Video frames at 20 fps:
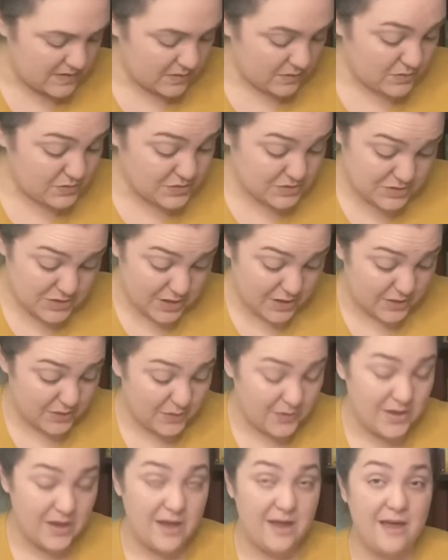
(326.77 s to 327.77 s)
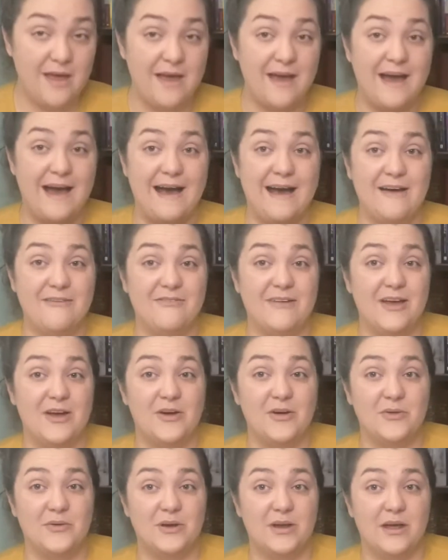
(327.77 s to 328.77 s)
so I
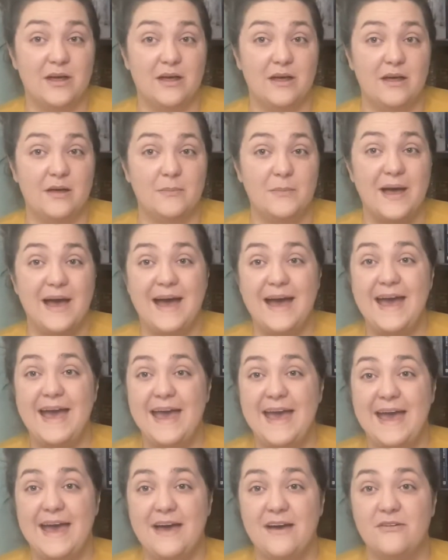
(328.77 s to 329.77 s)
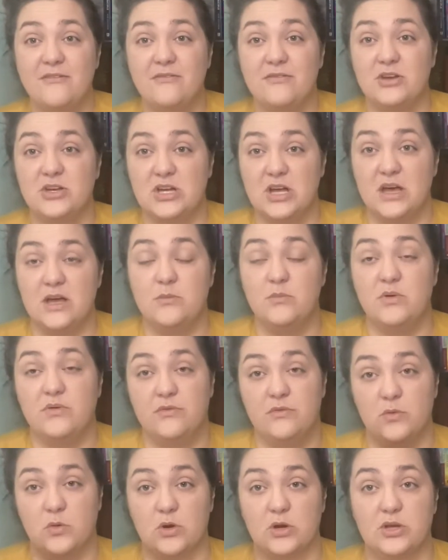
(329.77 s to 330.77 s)
found, I have done
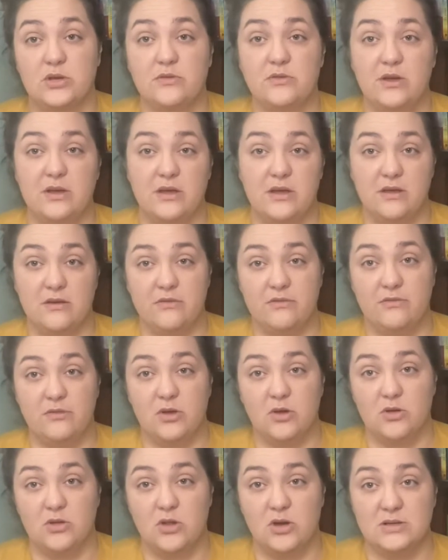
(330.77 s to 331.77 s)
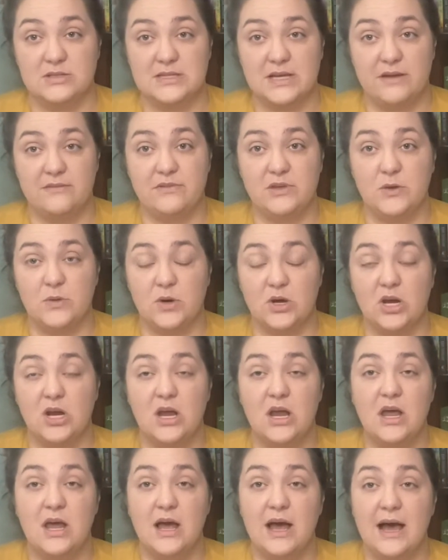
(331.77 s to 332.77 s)
before, if you're a longtime viewer,
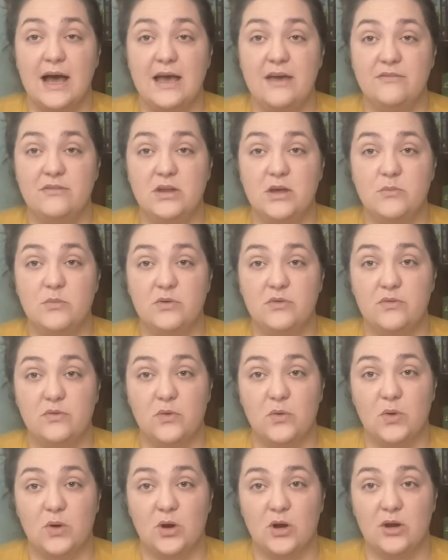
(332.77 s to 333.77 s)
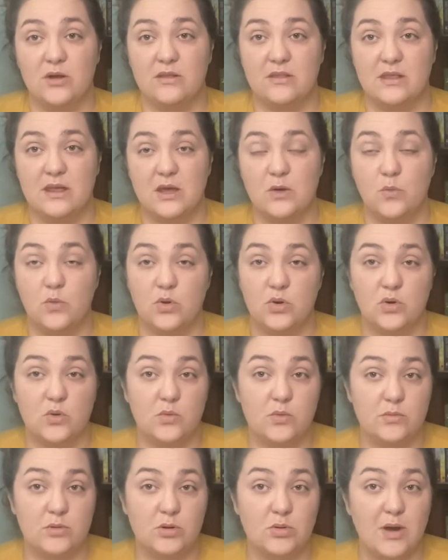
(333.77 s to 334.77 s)
I have done before the Wonder
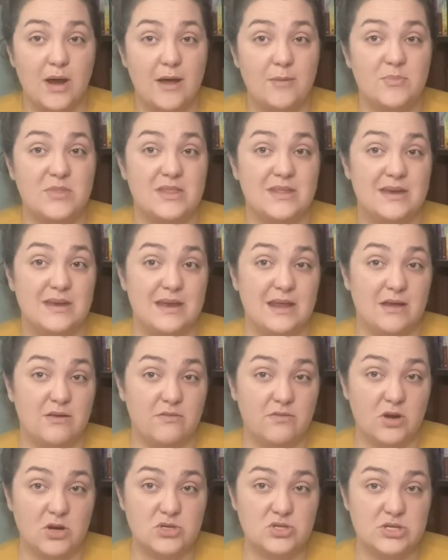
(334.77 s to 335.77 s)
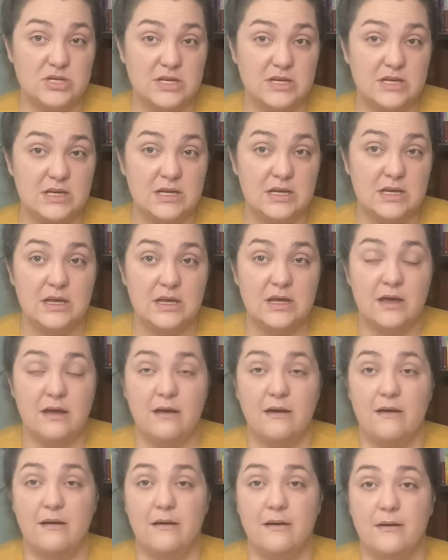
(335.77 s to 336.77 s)
Woman wrap, the knit version,
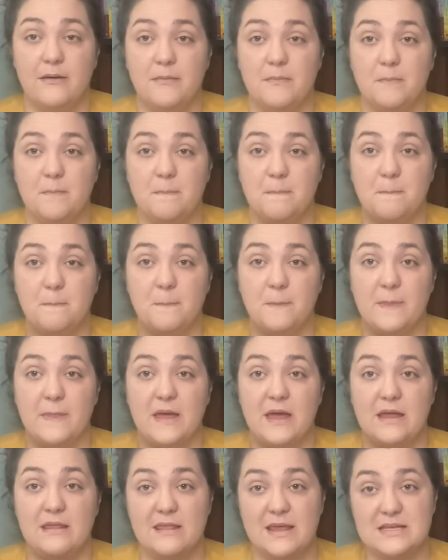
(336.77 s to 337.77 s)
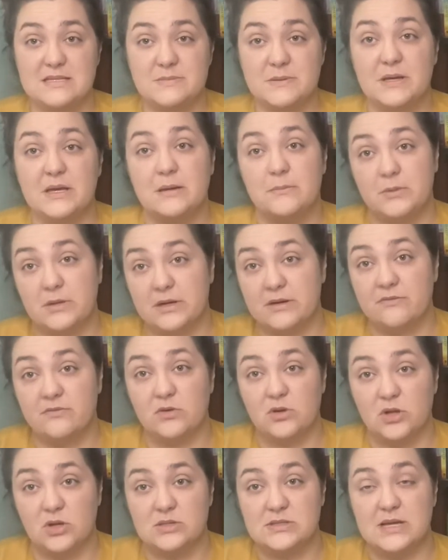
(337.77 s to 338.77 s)
and that's been completed for a
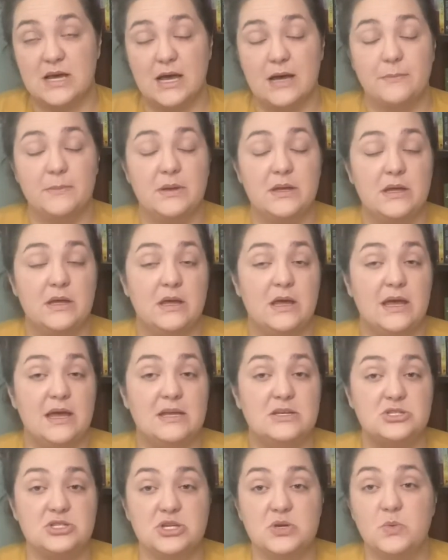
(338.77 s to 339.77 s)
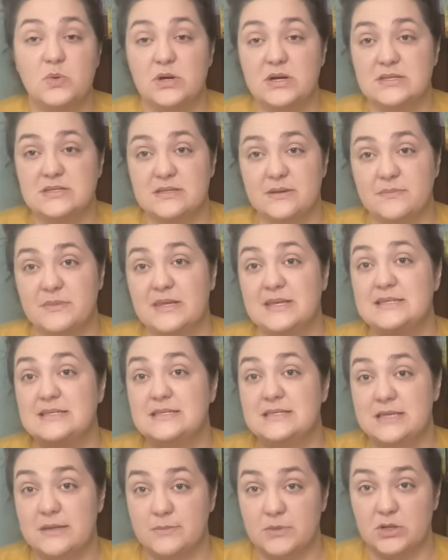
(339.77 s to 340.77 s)
long time. And she wanted something
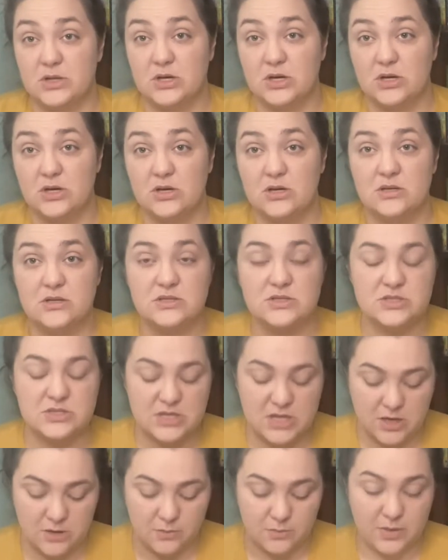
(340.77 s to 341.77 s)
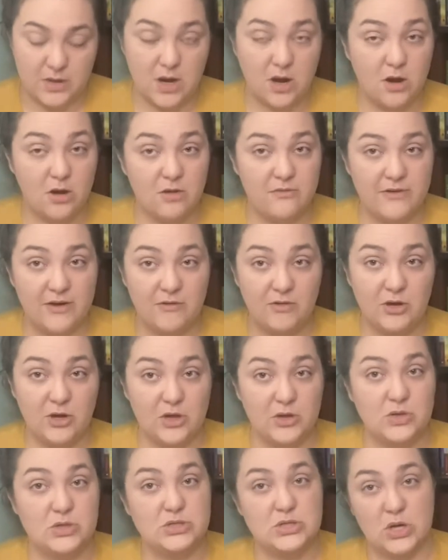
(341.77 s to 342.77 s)
similar, so, but her favorite
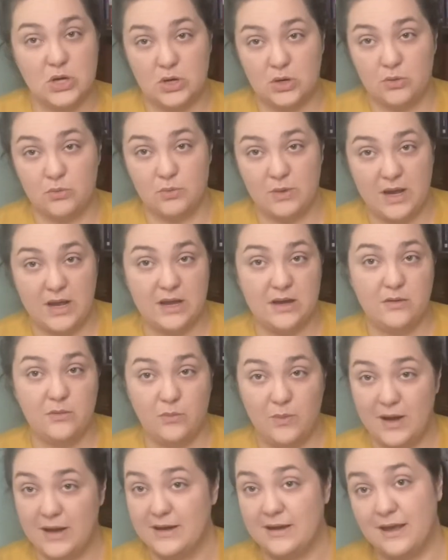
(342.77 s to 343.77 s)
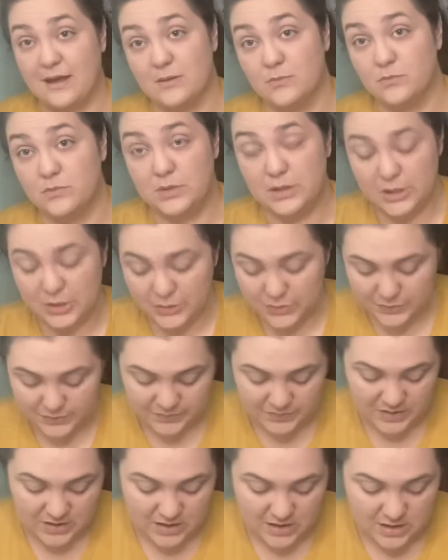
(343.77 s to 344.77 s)
colors are red, white, and blue.
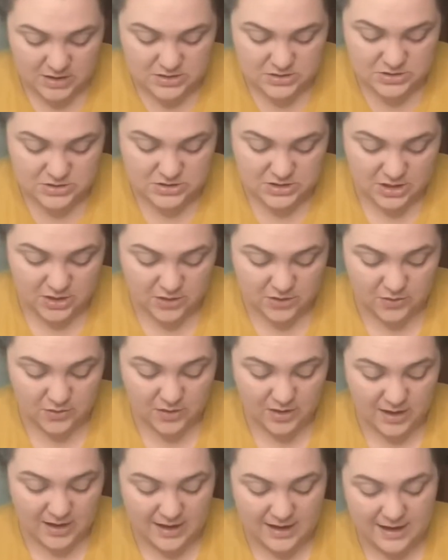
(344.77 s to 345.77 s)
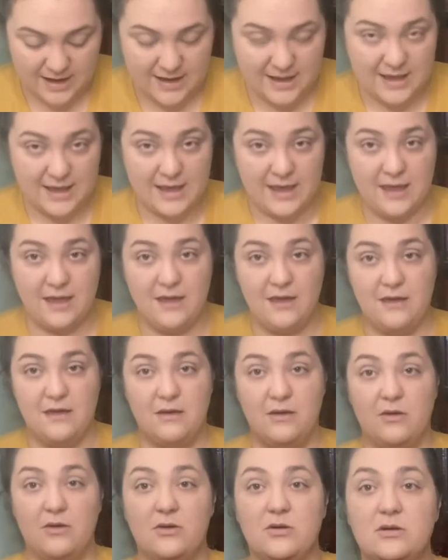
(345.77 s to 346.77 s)
So I
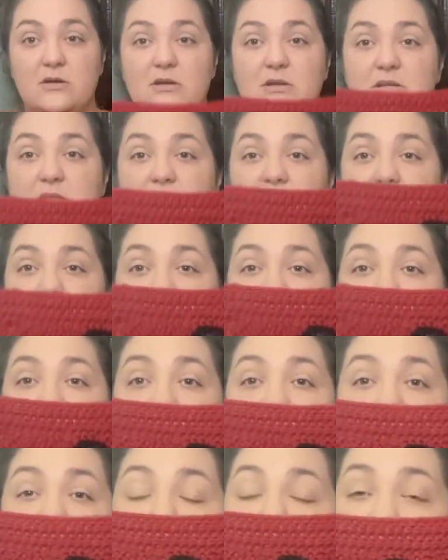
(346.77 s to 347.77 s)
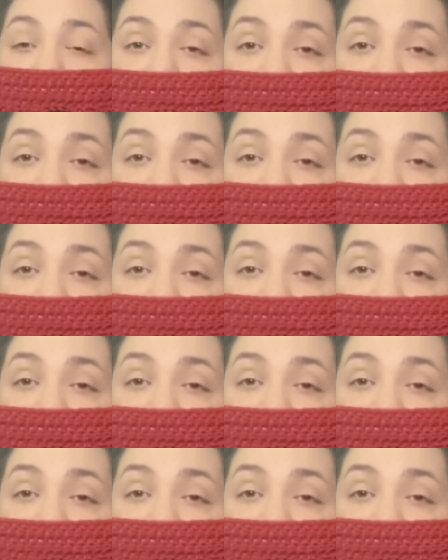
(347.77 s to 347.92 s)
took the crochet